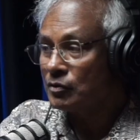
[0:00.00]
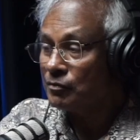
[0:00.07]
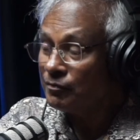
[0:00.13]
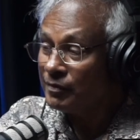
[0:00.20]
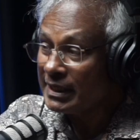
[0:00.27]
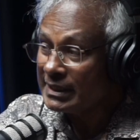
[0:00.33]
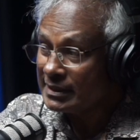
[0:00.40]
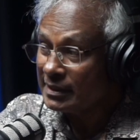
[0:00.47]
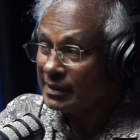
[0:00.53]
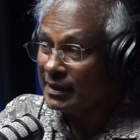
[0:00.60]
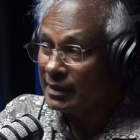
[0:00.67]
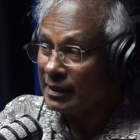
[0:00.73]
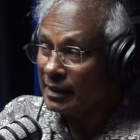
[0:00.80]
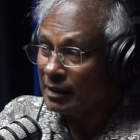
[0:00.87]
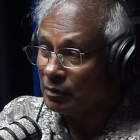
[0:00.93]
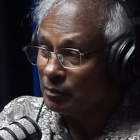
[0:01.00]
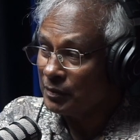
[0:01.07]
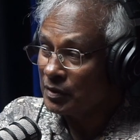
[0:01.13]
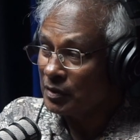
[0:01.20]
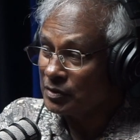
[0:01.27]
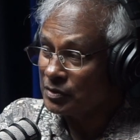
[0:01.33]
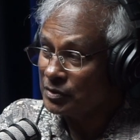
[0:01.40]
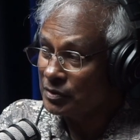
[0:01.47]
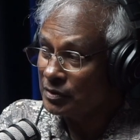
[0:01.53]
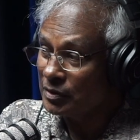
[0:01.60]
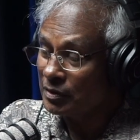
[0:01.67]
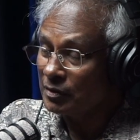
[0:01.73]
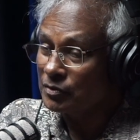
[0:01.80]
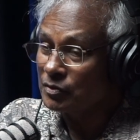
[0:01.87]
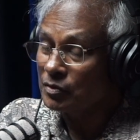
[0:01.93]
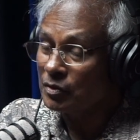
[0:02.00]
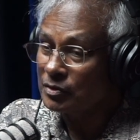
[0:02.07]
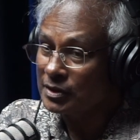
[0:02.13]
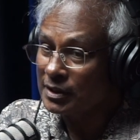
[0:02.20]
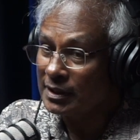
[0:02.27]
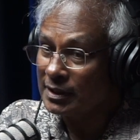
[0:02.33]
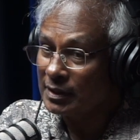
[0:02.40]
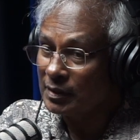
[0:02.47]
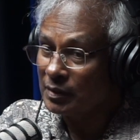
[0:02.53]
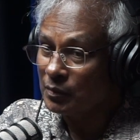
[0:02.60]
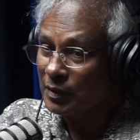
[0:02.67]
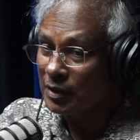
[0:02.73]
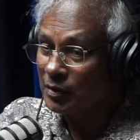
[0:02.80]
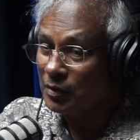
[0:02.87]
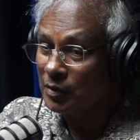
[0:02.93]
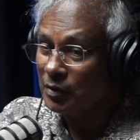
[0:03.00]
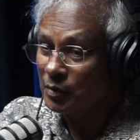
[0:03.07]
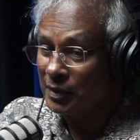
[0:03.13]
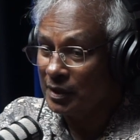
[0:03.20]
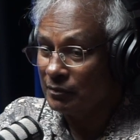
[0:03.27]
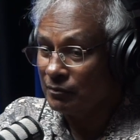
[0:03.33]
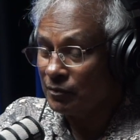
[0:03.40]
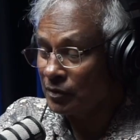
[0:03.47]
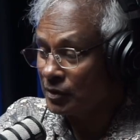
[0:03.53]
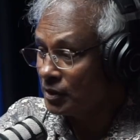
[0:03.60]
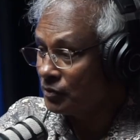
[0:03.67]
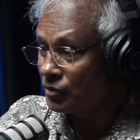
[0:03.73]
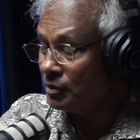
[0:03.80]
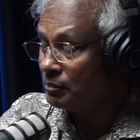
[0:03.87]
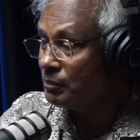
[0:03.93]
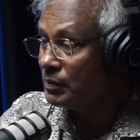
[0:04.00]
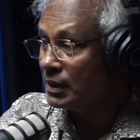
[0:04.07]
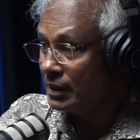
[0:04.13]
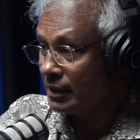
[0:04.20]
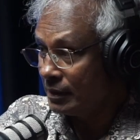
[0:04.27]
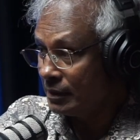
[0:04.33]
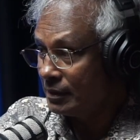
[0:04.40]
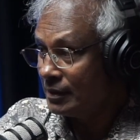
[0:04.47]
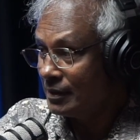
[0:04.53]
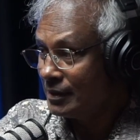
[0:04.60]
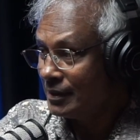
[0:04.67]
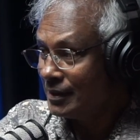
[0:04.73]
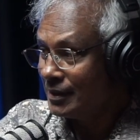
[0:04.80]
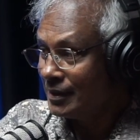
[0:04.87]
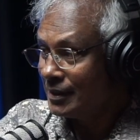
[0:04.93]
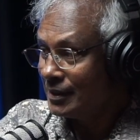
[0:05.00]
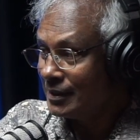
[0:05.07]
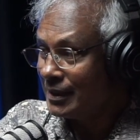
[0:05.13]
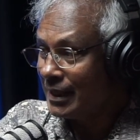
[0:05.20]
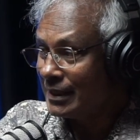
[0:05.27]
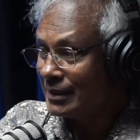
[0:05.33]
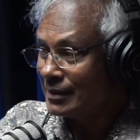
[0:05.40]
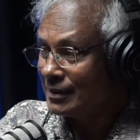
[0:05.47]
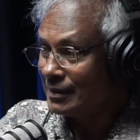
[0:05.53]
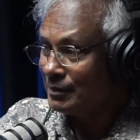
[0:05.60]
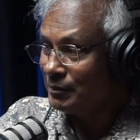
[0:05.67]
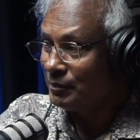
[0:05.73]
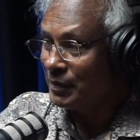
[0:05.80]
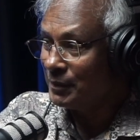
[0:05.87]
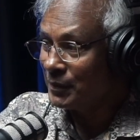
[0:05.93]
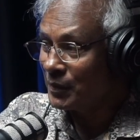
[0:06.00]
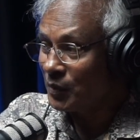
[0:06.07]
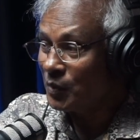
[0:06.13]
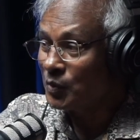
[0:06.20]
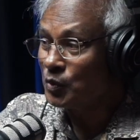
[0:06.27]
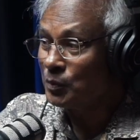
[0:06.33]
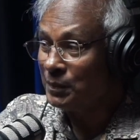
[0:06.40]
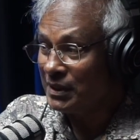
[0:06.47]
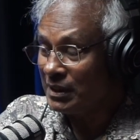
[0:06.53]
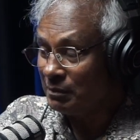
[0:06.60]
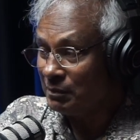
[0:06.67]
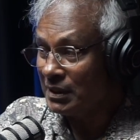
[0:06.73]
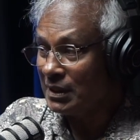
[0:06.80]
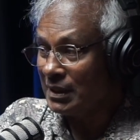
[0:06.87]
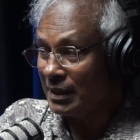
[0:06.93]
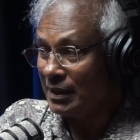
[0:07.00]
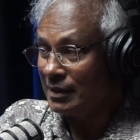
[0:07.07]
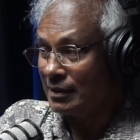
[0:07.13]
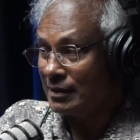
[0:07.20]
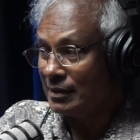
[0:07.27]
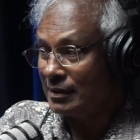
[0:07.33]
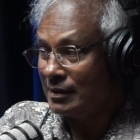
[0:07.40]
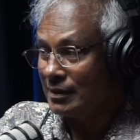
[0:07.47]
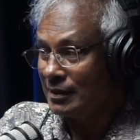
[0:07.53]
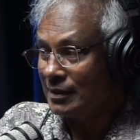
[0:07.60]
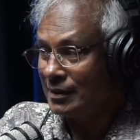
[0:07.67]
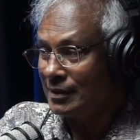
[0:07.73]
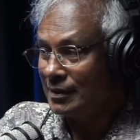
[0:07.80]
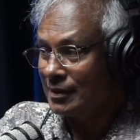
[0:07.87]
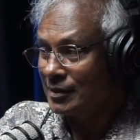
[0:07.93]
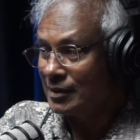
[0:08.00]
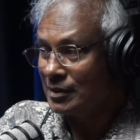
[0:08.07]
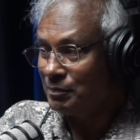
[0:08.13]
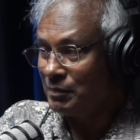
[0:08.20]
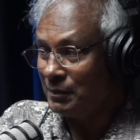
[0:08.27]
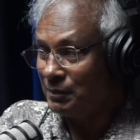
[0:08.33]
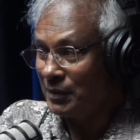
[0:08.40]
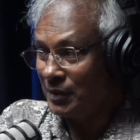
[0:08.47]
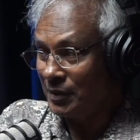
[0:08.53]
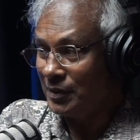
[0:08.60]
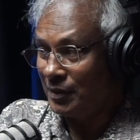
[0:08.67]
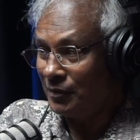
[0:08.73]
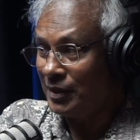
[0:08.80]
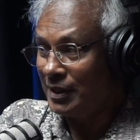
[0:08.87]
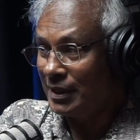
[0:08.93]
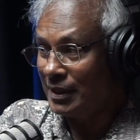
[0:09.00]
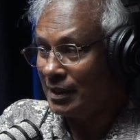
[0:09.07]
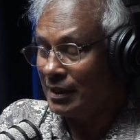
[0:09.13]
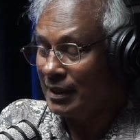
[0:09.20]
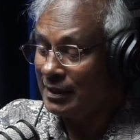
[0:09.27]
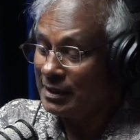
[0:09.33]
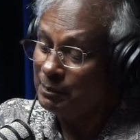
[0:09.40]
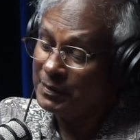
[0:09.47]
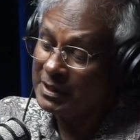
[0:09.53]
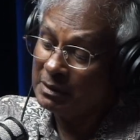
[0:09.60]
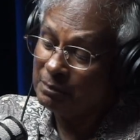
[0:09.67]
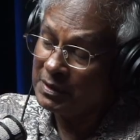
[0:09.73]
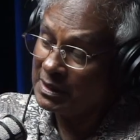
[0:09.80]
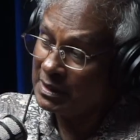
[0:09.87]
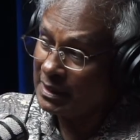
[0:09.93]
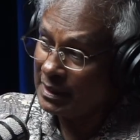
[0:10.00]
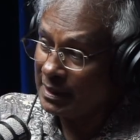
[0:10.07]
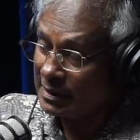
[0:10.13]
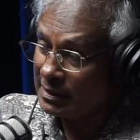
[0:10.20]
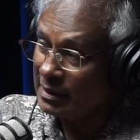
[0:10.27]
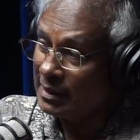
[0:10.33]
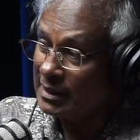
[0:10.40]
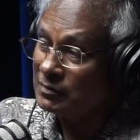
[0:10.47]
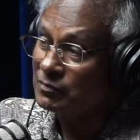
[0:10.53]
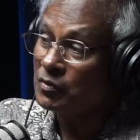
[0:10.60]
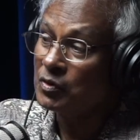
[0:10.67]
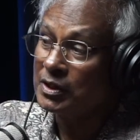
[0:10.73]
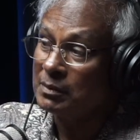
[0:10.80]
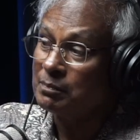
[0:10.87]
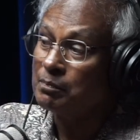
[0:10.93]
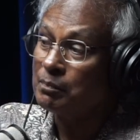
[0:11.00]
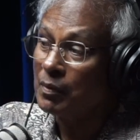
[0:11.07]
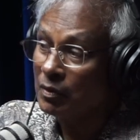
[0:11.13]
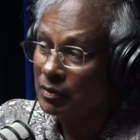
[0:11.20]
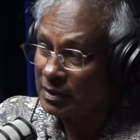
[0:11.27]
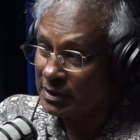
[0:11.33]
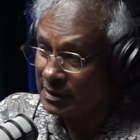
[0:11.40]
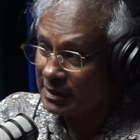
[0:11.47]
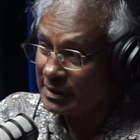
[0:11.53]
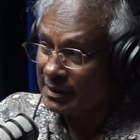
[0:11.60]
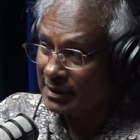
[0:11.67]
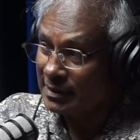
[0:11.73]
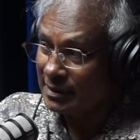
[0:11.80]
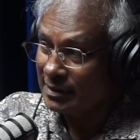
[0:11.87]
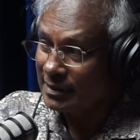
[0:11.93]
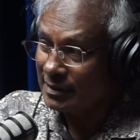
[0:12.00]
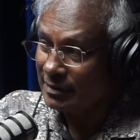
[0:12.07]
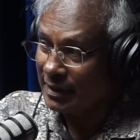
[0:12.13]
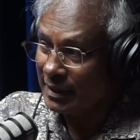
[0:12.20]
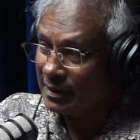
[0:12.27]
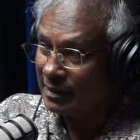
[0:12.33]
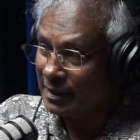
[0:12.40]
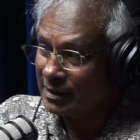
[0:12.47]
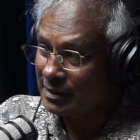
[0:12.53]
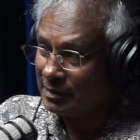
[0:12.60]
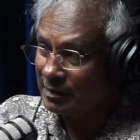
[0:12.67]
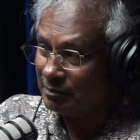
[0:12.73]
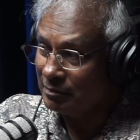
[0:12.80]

to face it in now, because you got to also consider what you're going to do with the 43 billion debt people owe to PTPTN. Because the people already taken, and see, PTPTN actually has floated bonds, right? It's